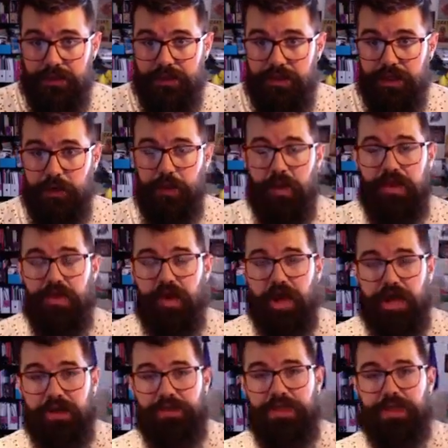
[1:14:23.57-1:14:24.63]
So anyone
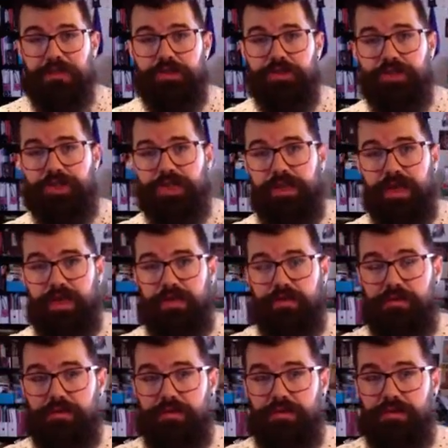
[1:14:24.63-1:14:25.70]
thought how it's interesting that
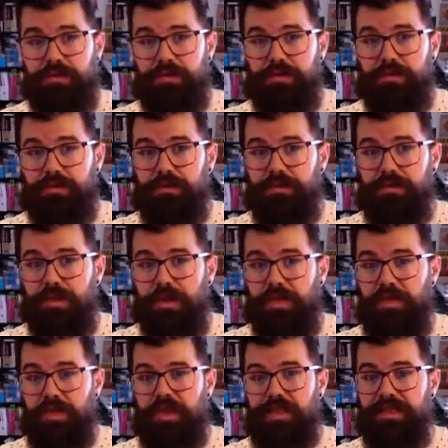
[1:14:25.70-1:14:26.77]

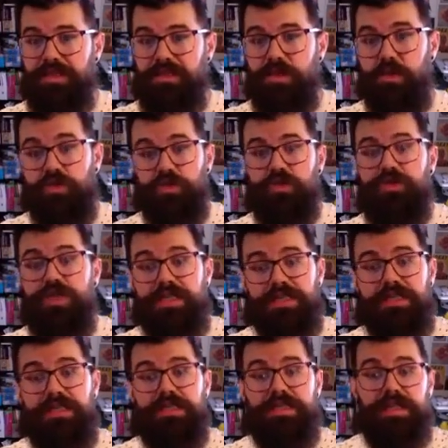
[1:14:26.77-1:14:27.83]
this social
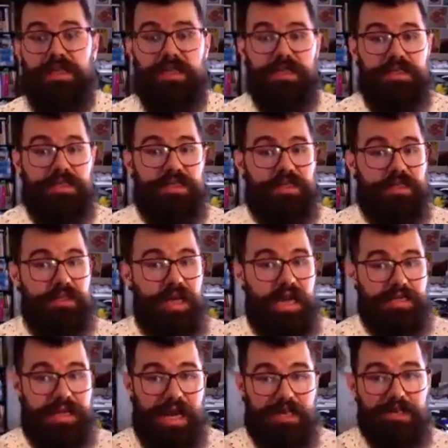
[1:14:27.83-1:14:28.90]
distancing and this
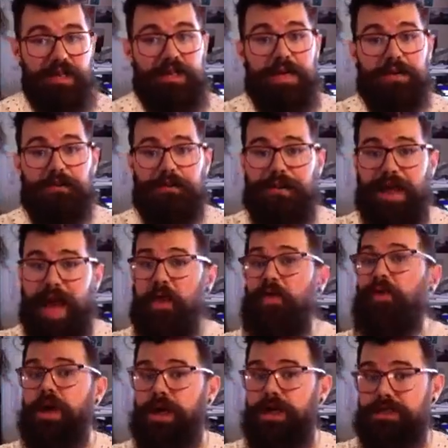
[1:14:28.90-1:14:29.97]
has actually
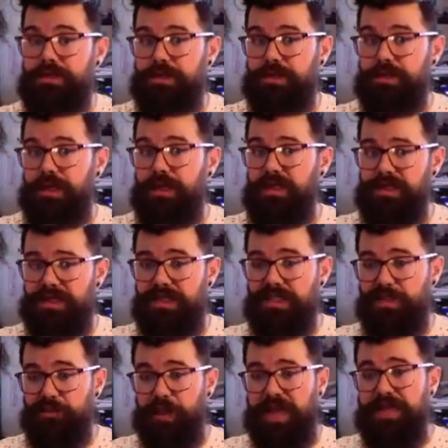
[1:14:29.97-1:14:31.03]
allowed us the
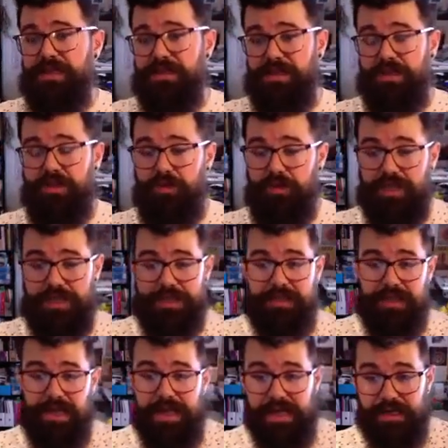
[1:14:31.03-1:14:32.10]
space to do these
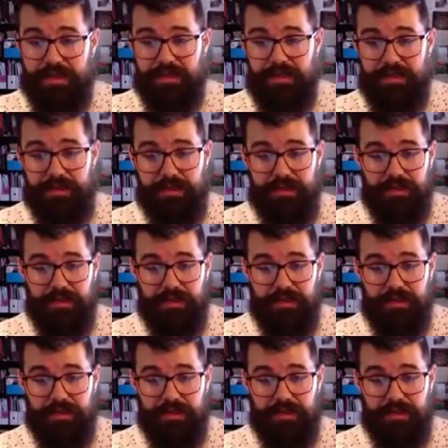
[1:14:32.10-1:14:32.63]
things?